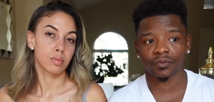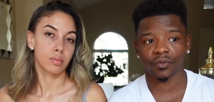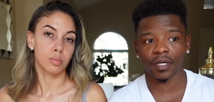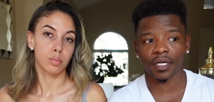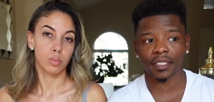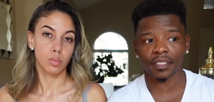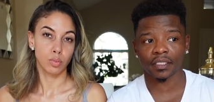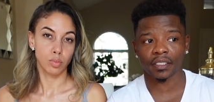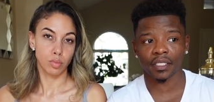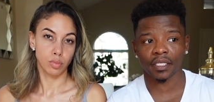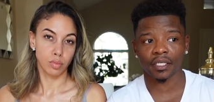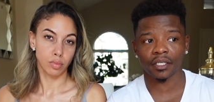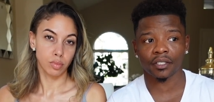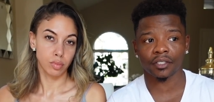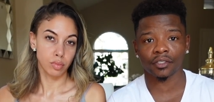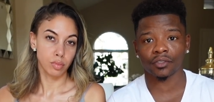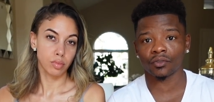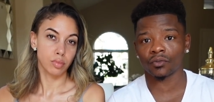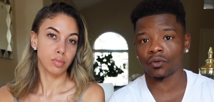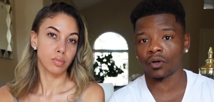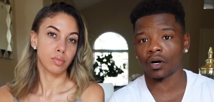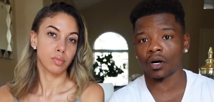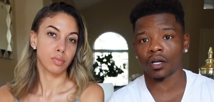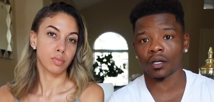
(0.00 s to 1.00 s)
Speaker 1: right there
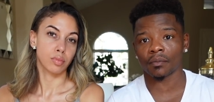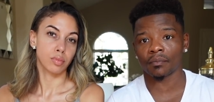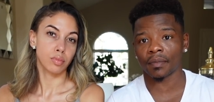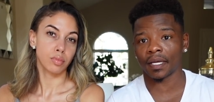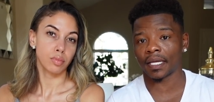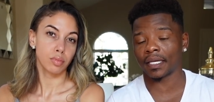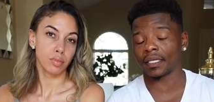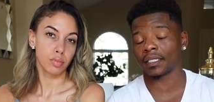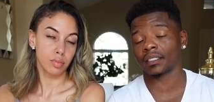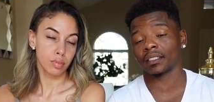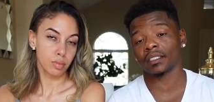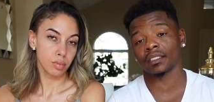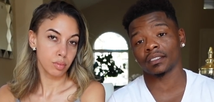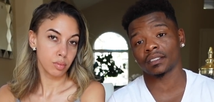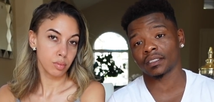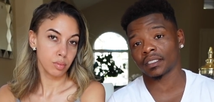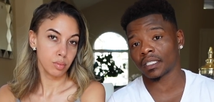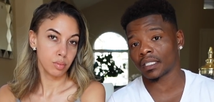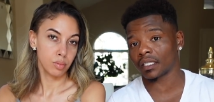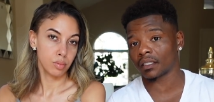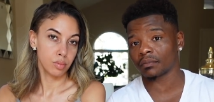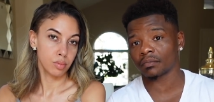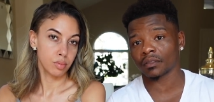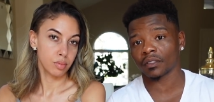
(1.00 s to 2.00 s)
you automatically
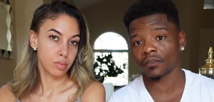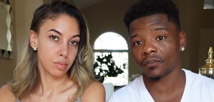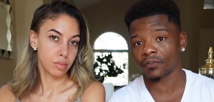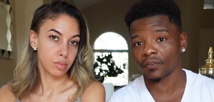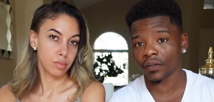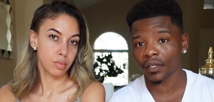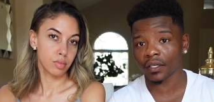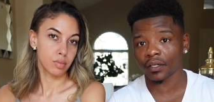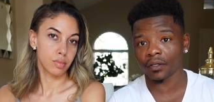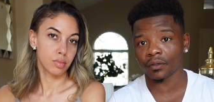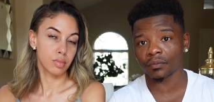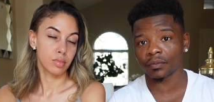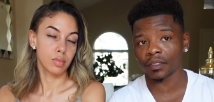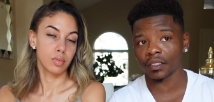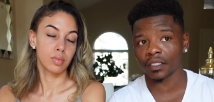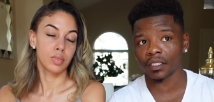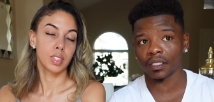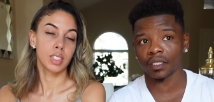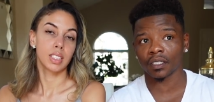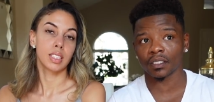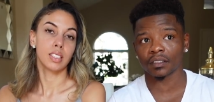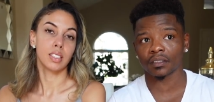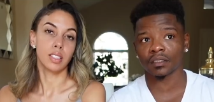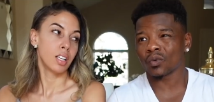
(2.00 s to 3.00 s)
set up the fail
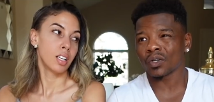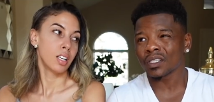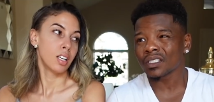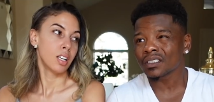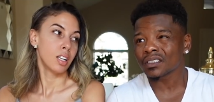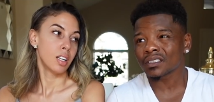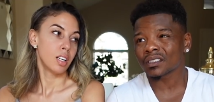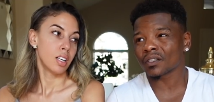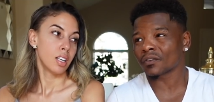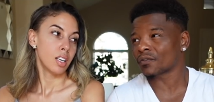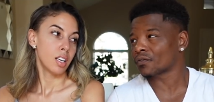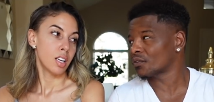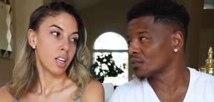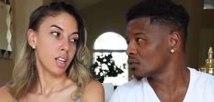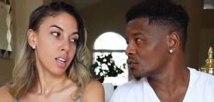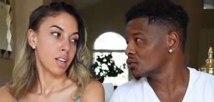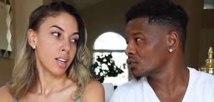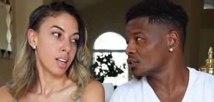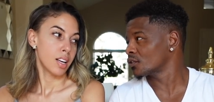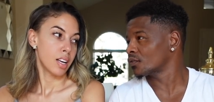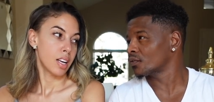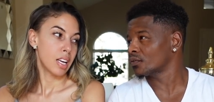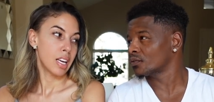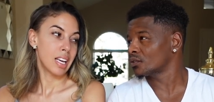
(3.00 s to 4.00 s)
because what's a
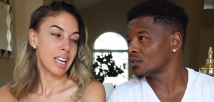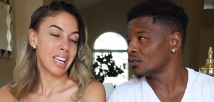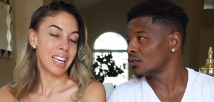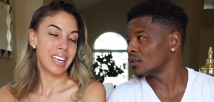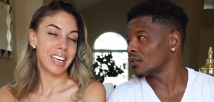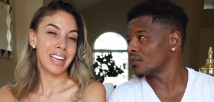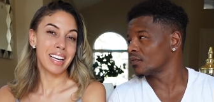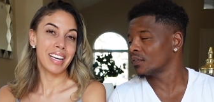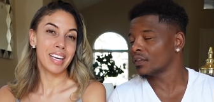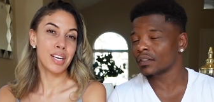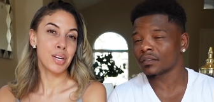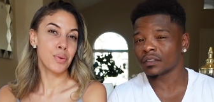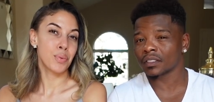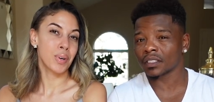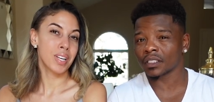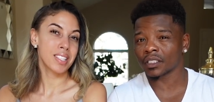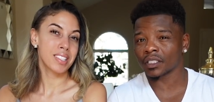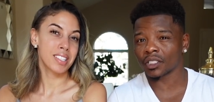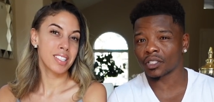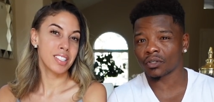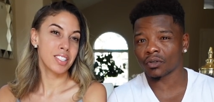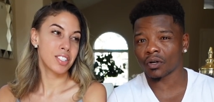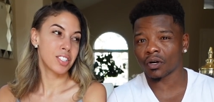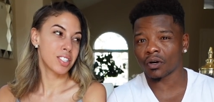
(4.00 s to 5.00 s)
future to a
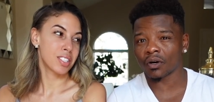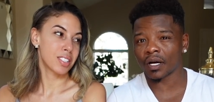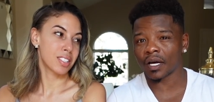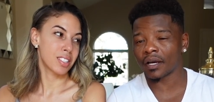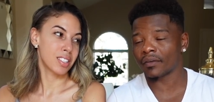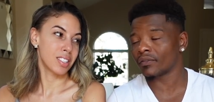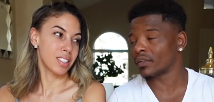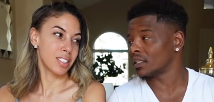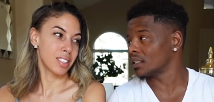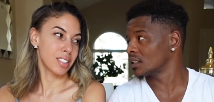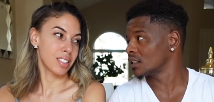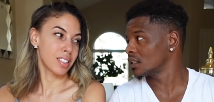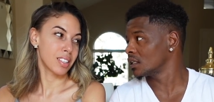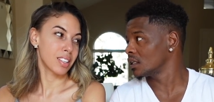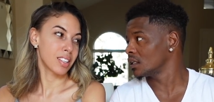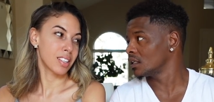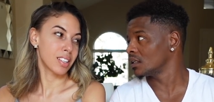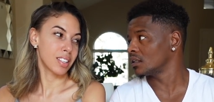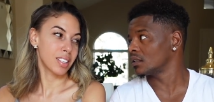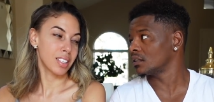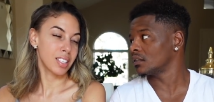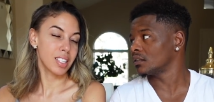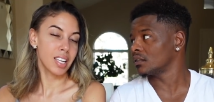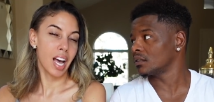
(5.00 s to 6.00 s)
15 year old having a
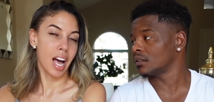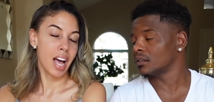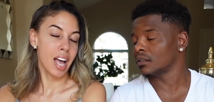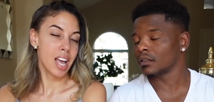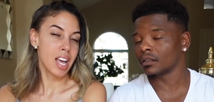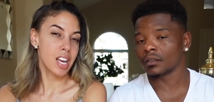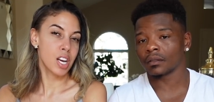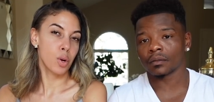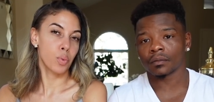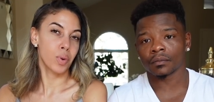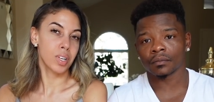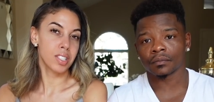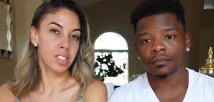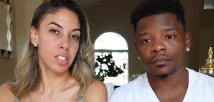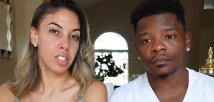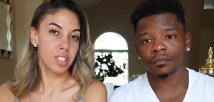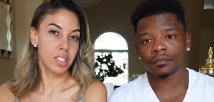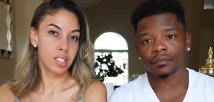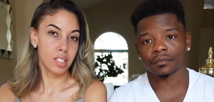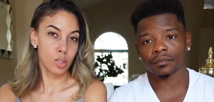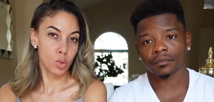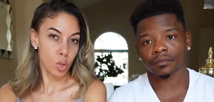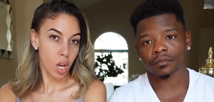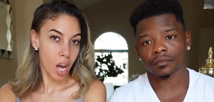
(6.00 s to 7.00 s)
kid
Speaker 2: yeah and it wasn't
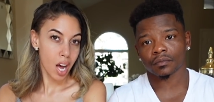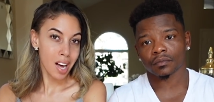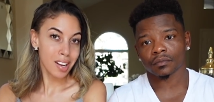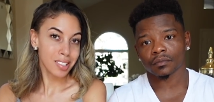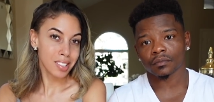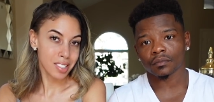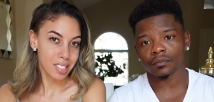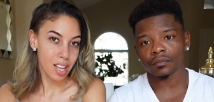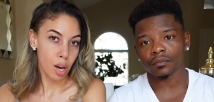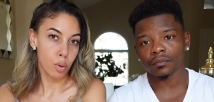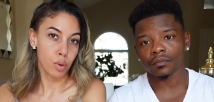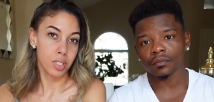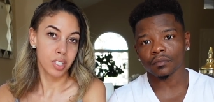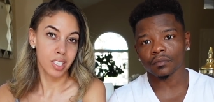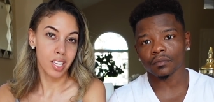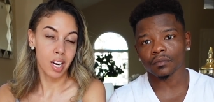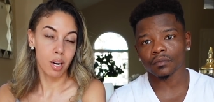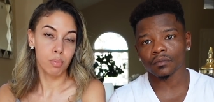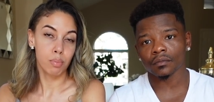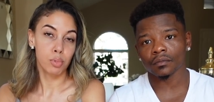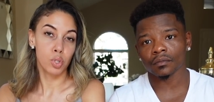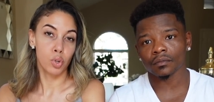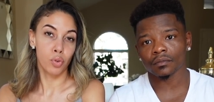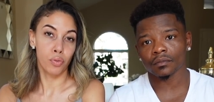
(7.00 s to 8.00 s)
just us that were
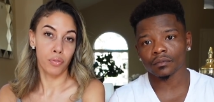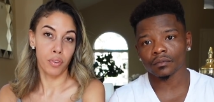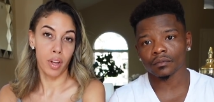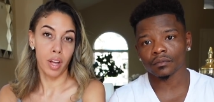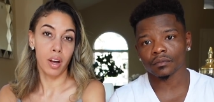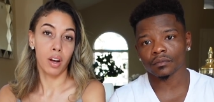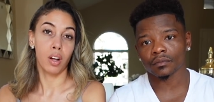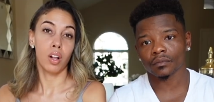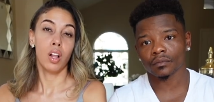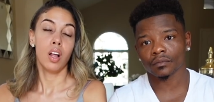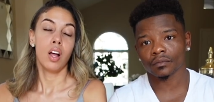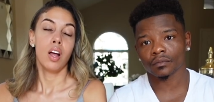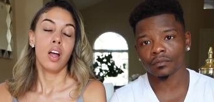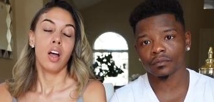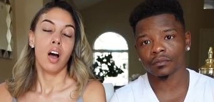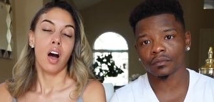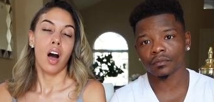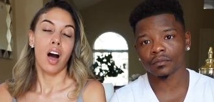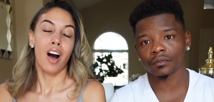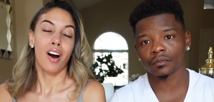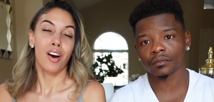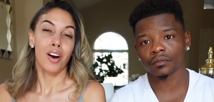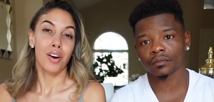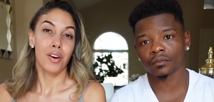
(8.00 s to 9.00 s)
set up to fail
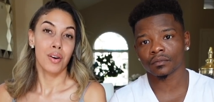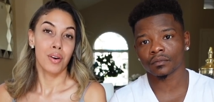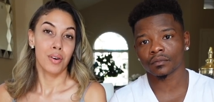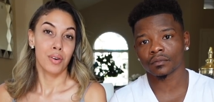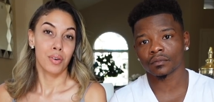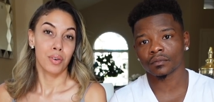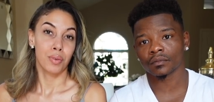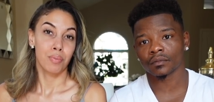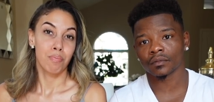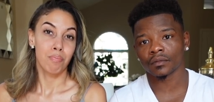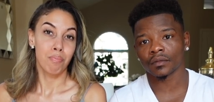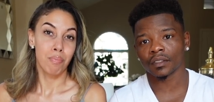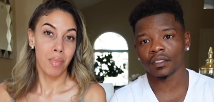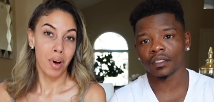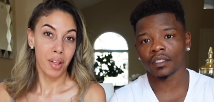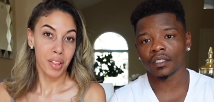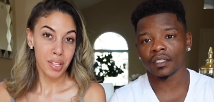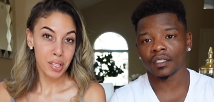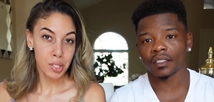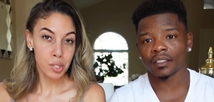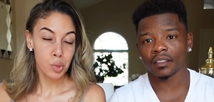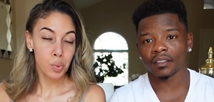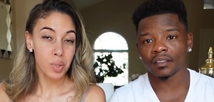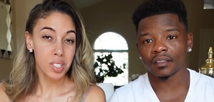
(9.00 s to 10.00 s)
our
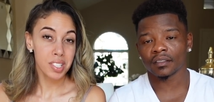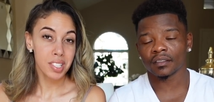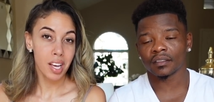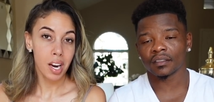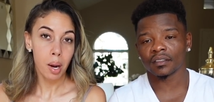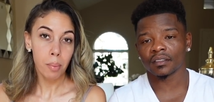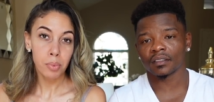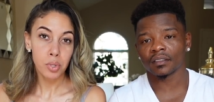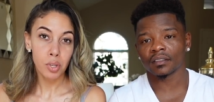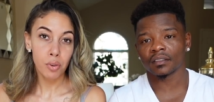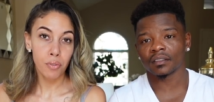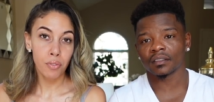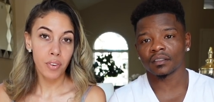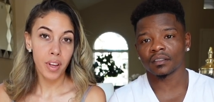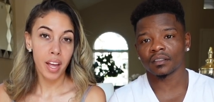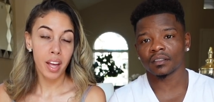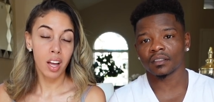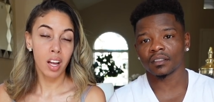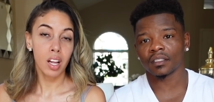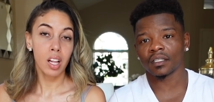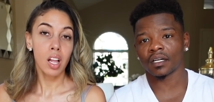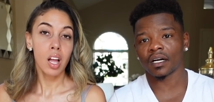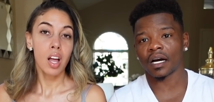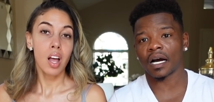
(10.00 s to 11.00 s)
mothers were set up to
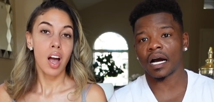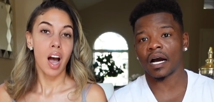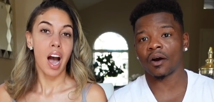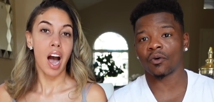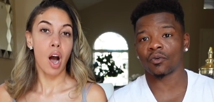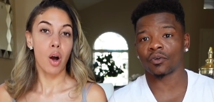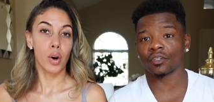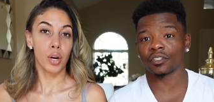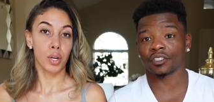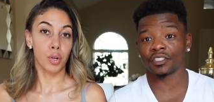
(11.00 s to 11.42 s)
fail. Our, our